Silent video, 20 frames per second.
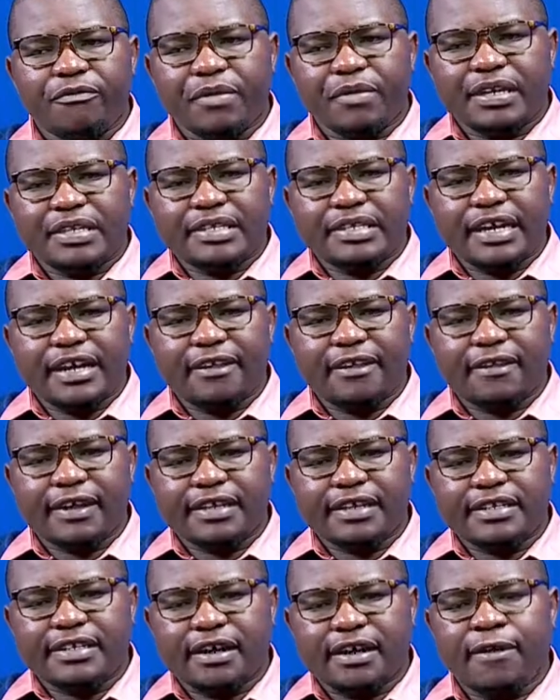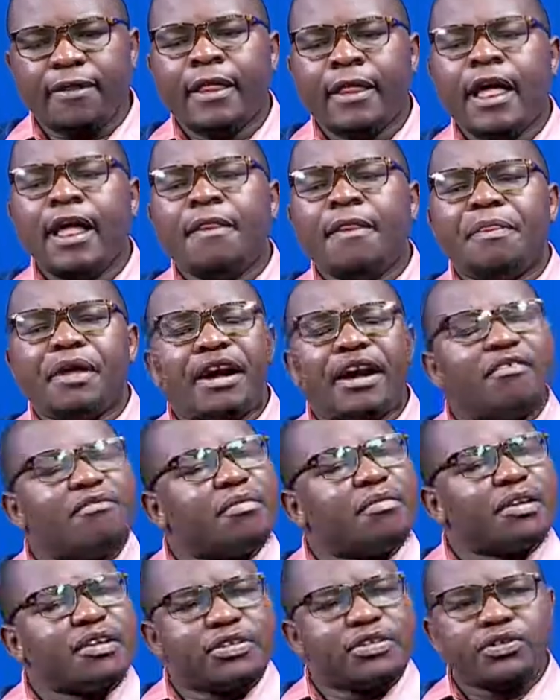Government saying that the
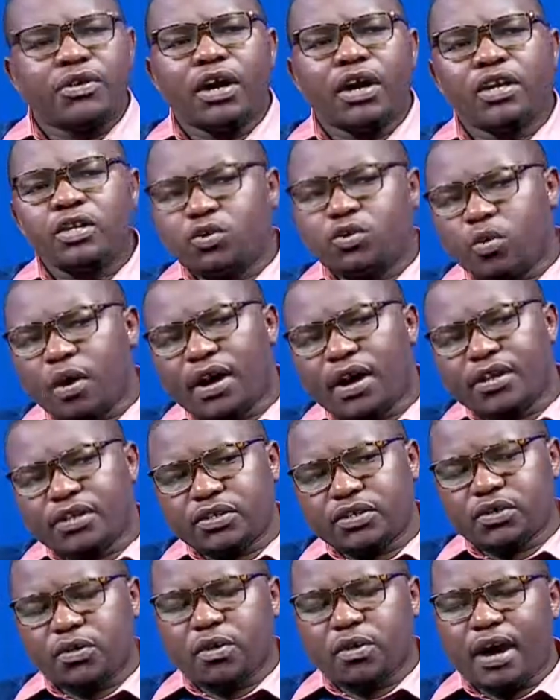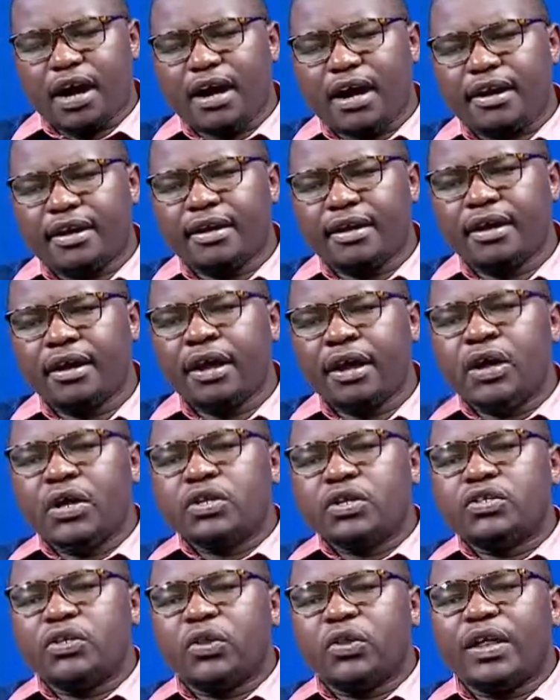government is trying to work so hard
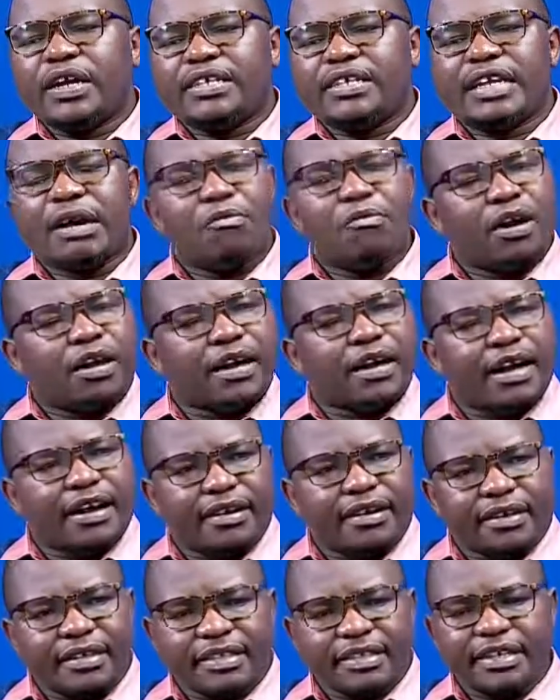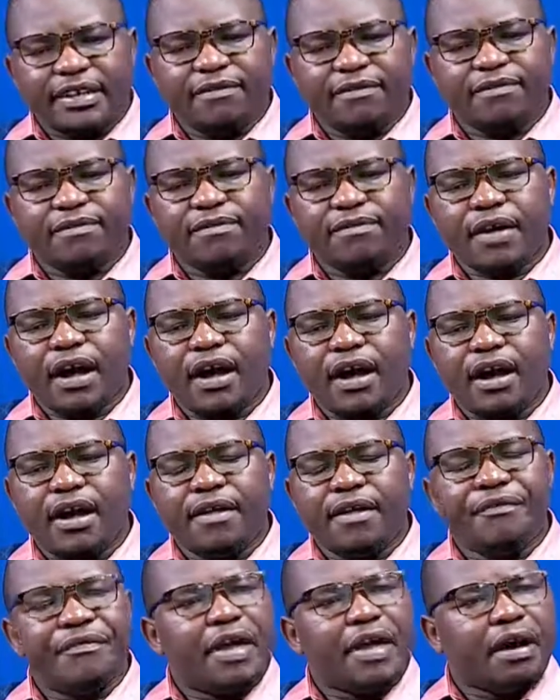so that someone can receive
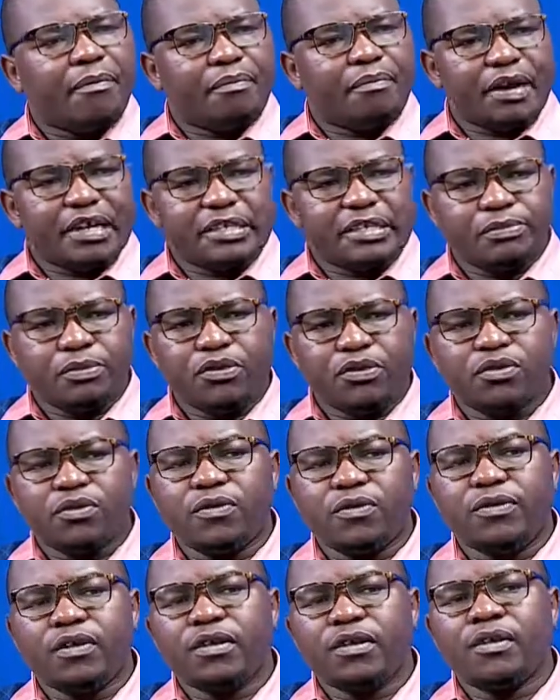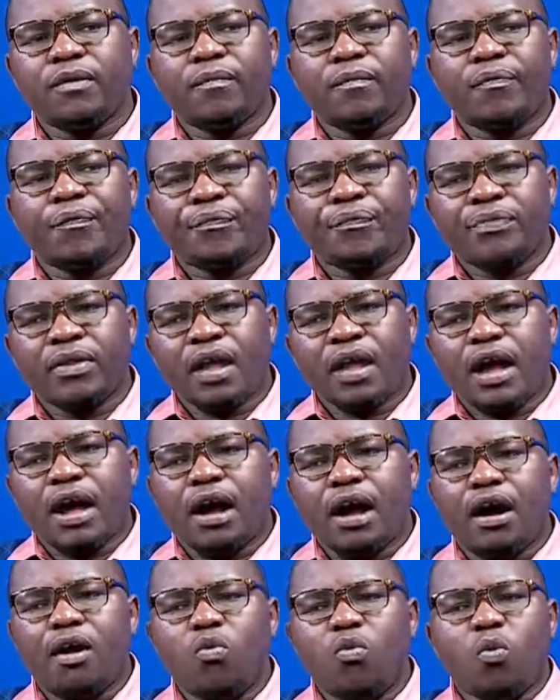their passport within
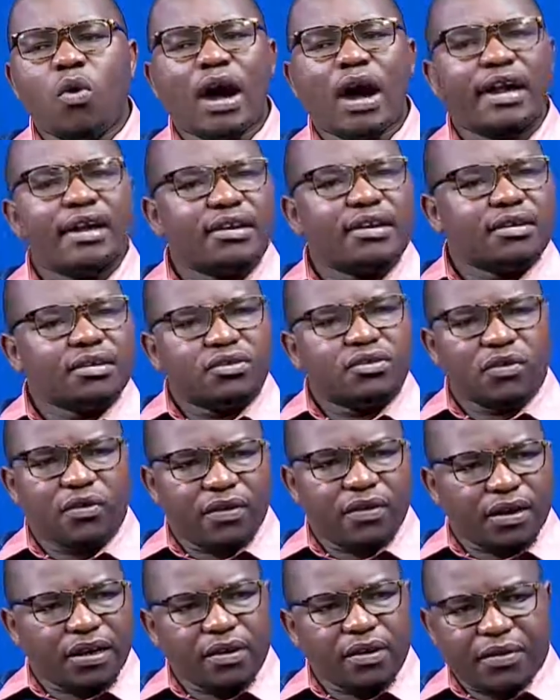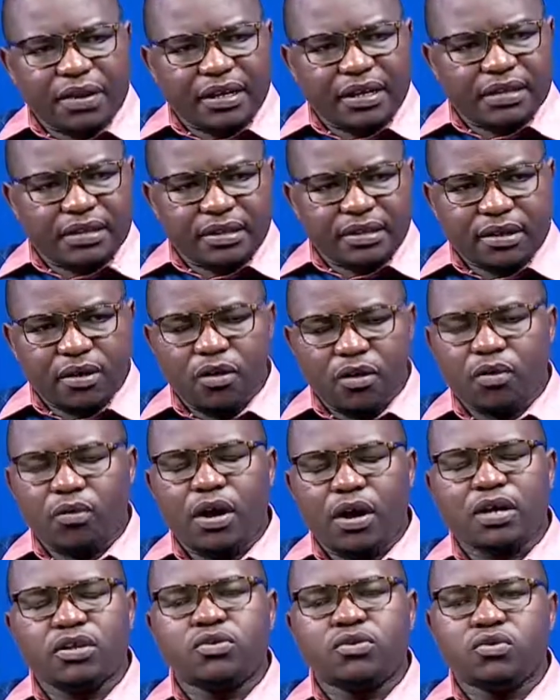1 to 3 weeks
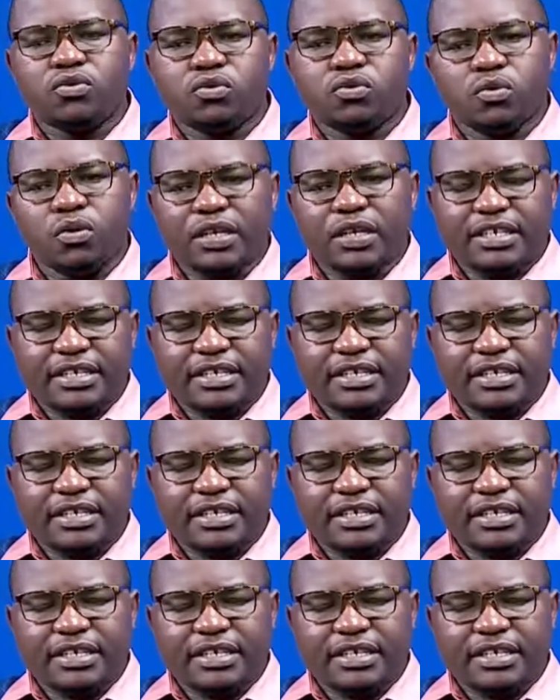or 1 to 2